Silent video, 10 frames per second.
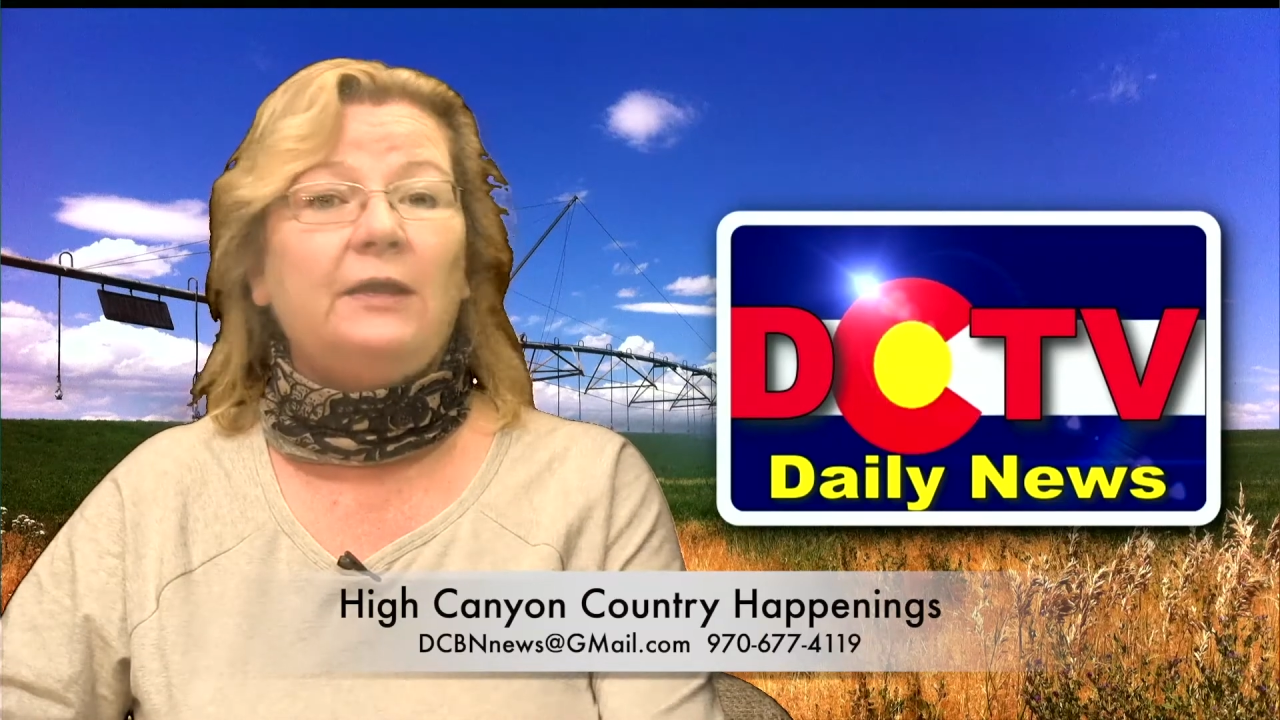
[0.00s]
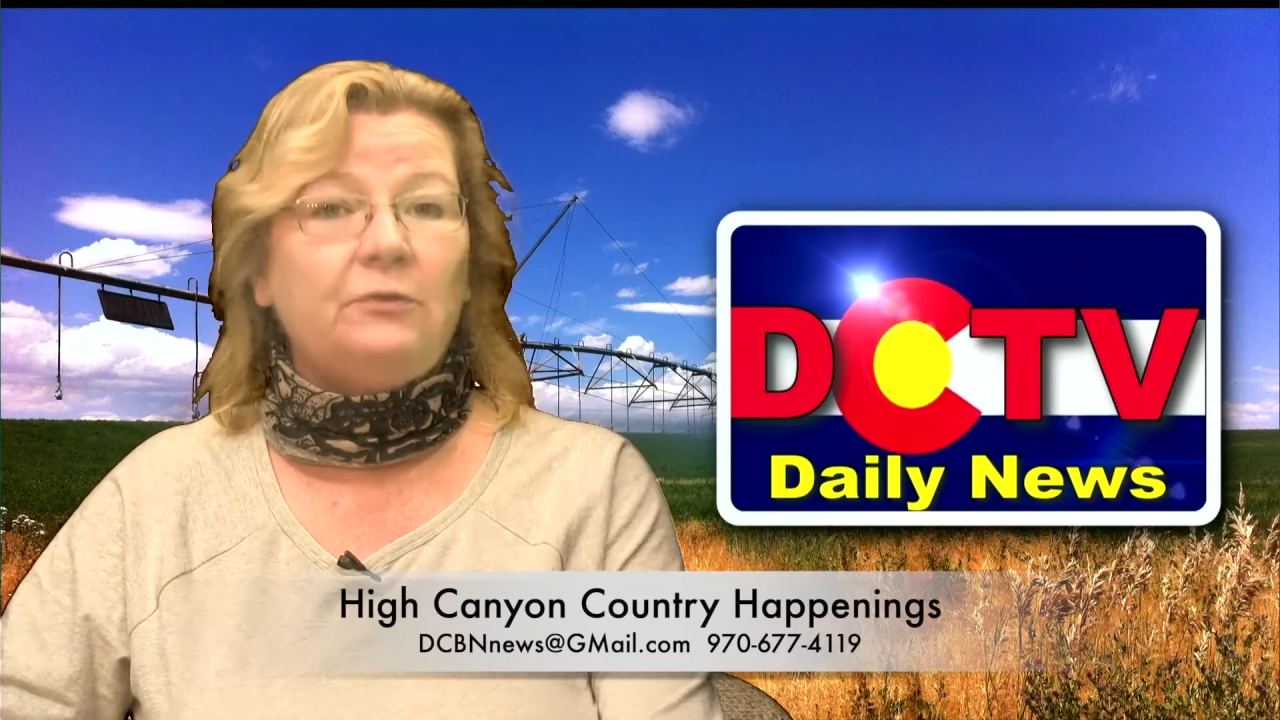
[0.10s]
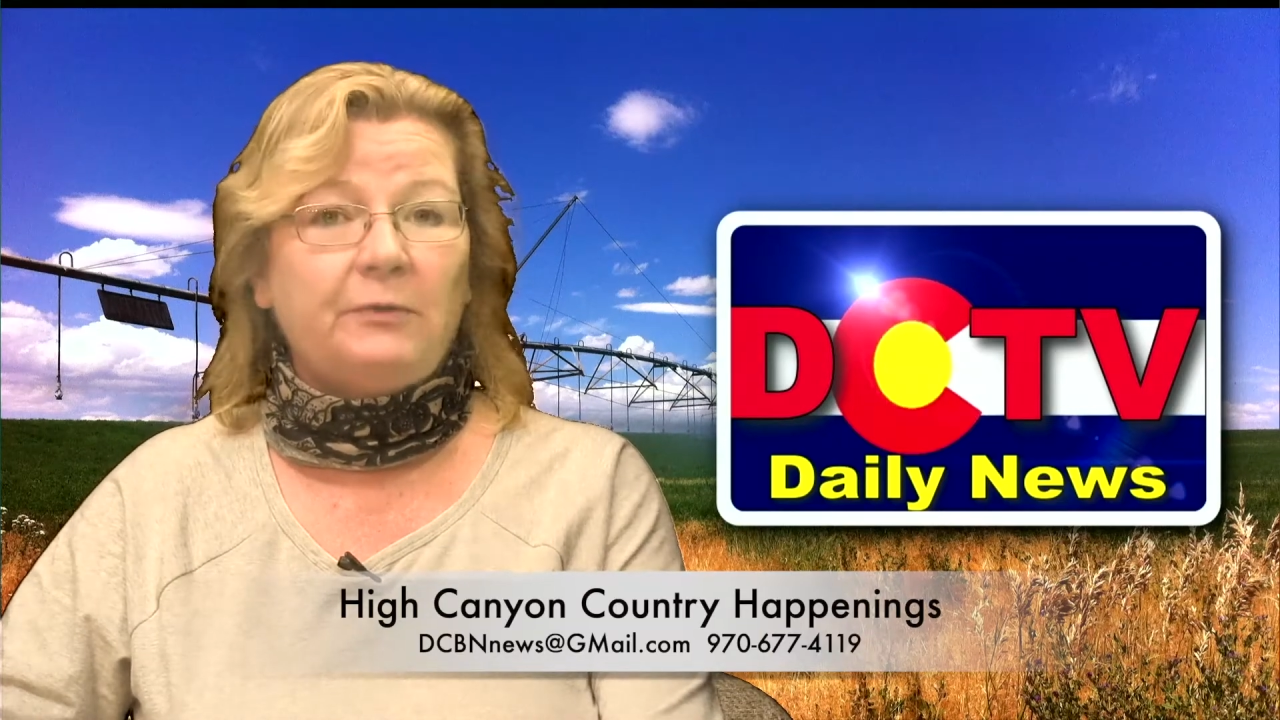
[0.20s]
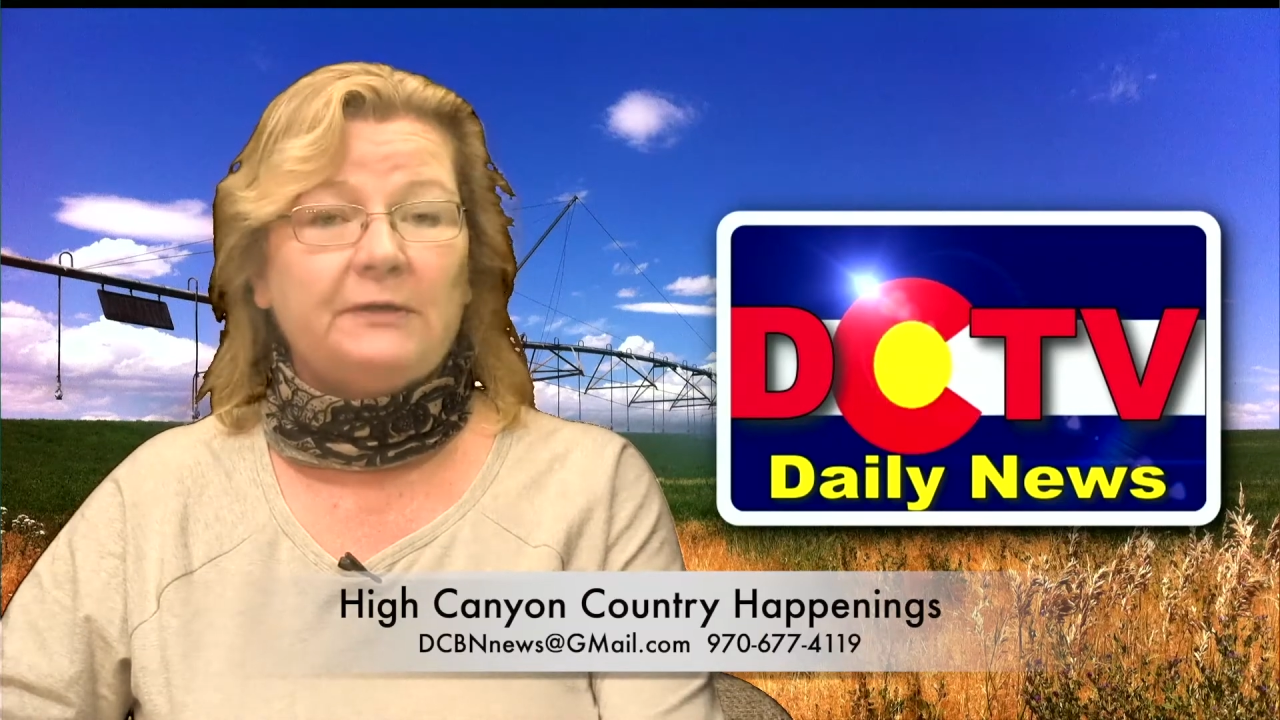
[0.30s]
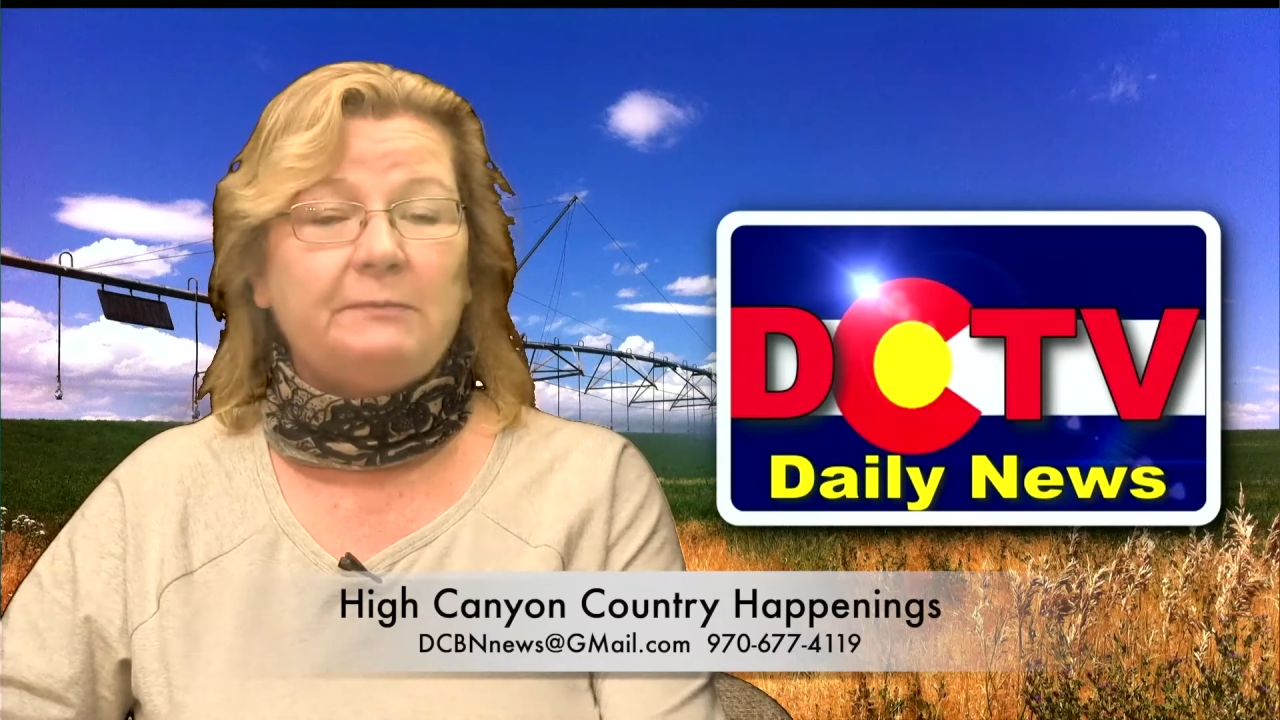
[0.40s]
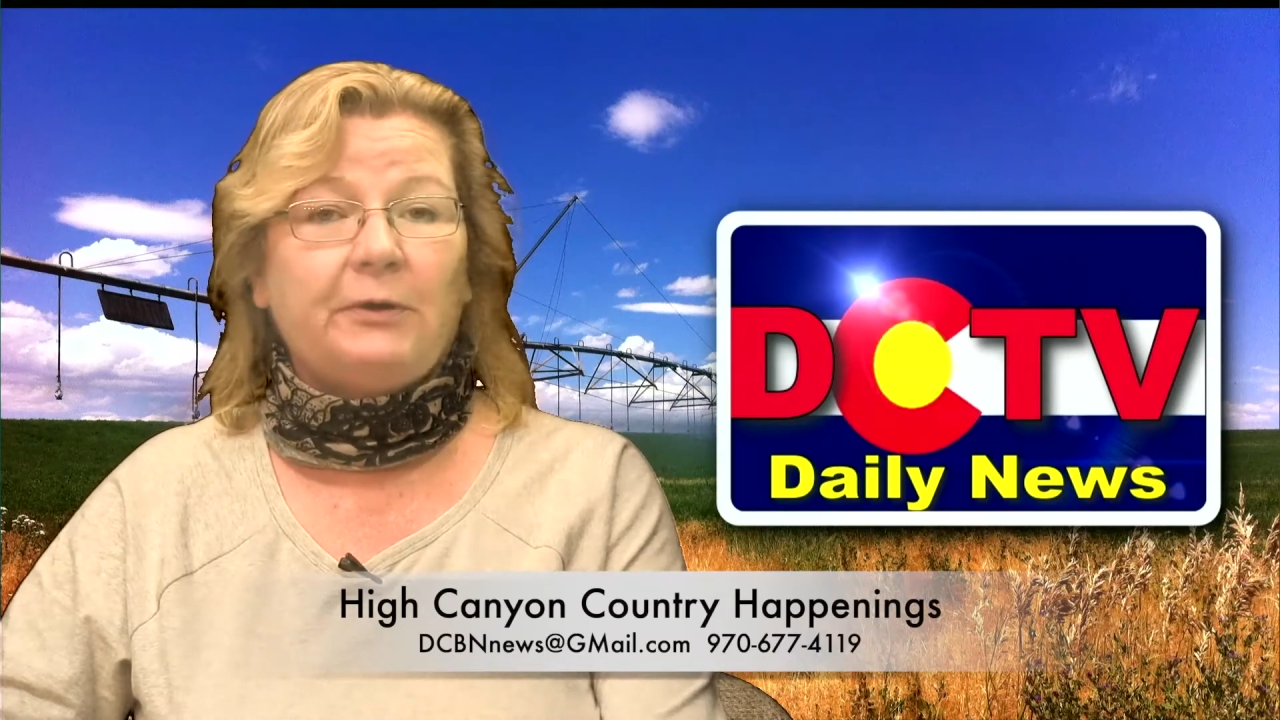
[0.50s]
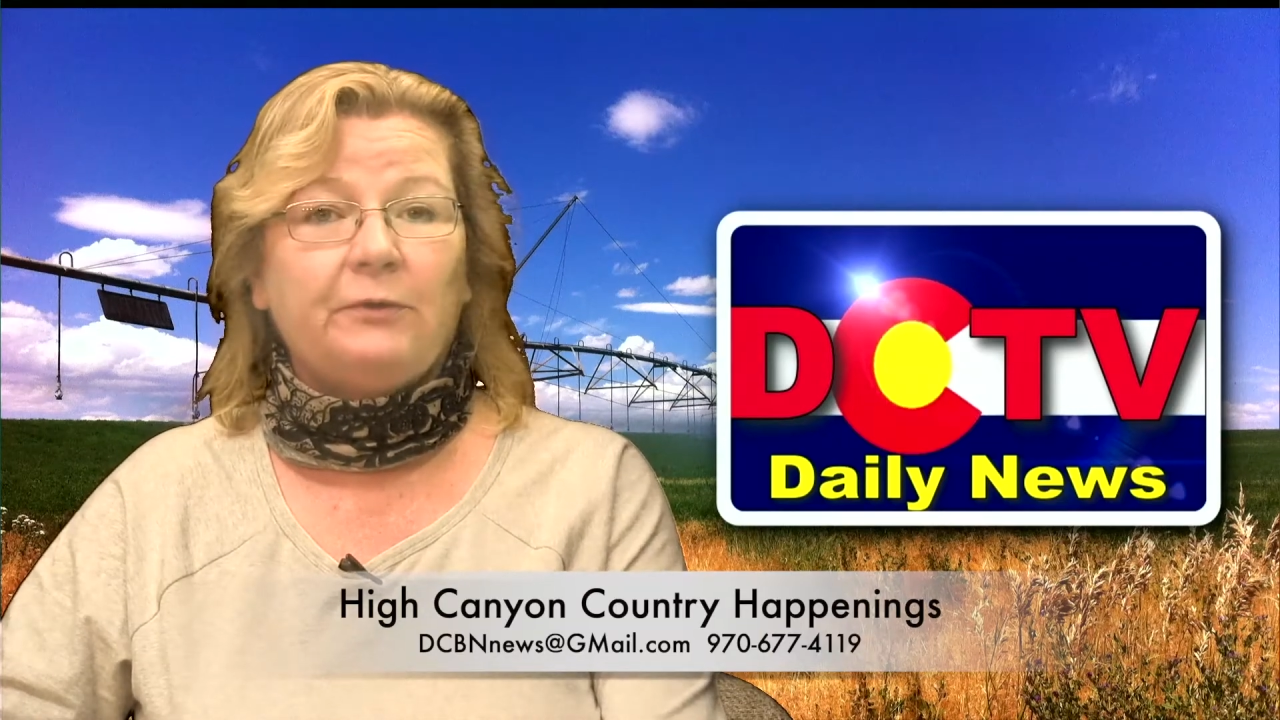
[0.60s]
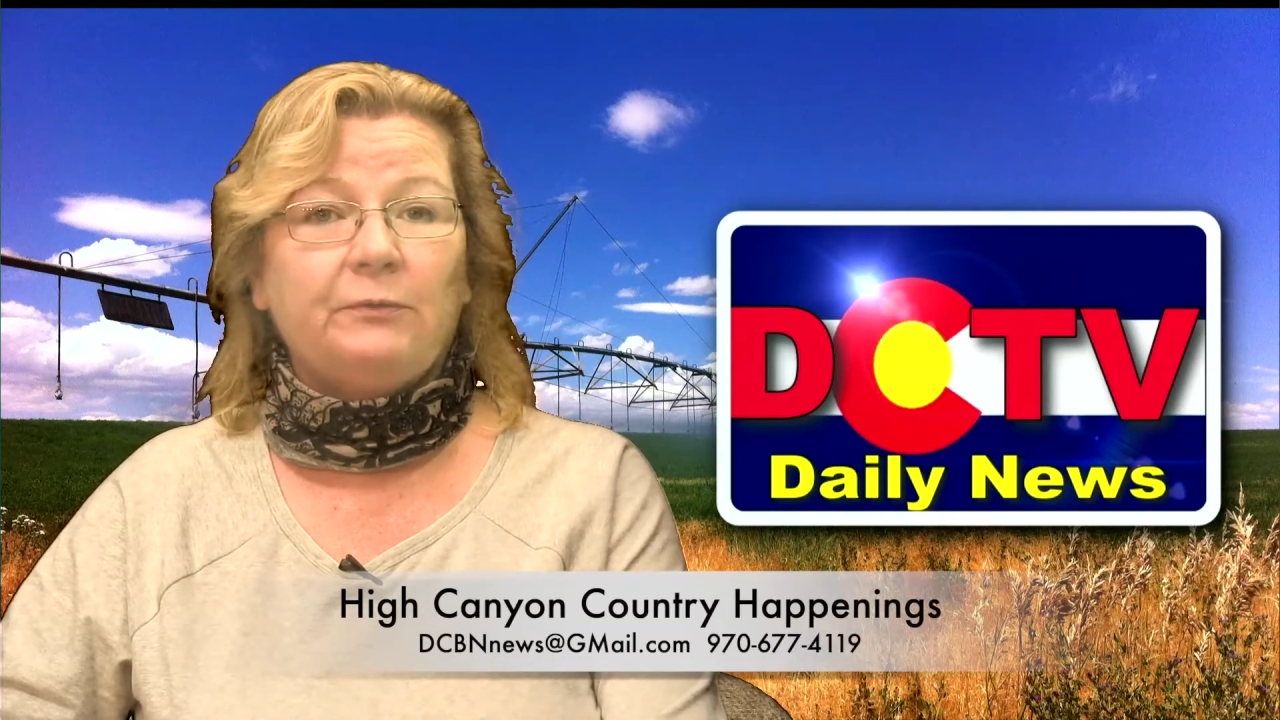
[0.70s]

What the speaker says: Enterprise Bar